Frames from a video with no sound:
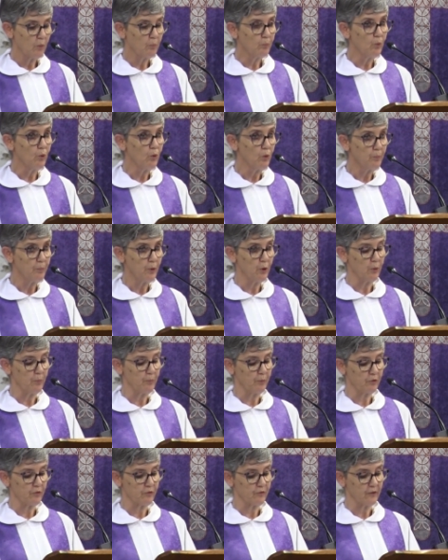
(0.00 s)
more
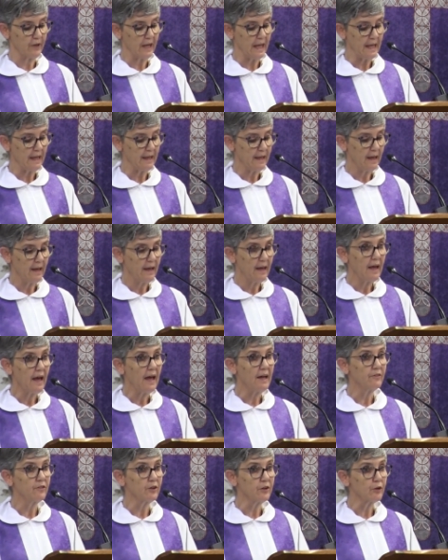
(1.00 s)
purposefully,
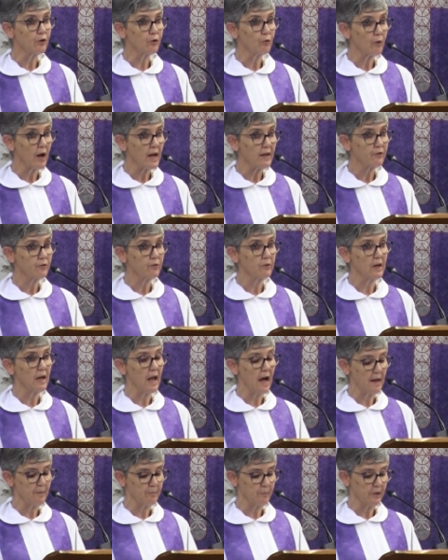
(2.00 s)
and in greater
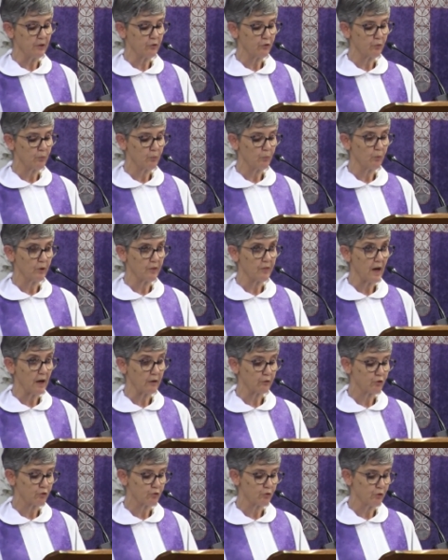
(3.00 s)
alignment with
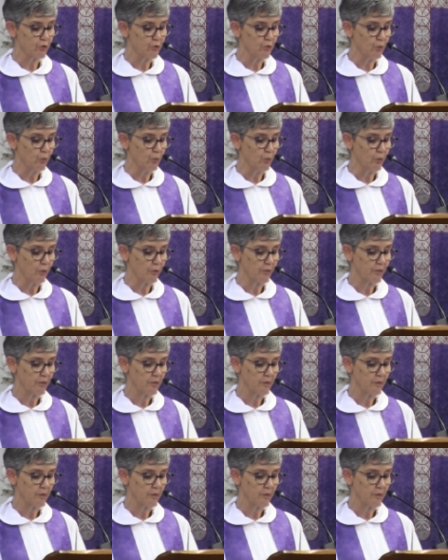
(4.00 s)
our true north.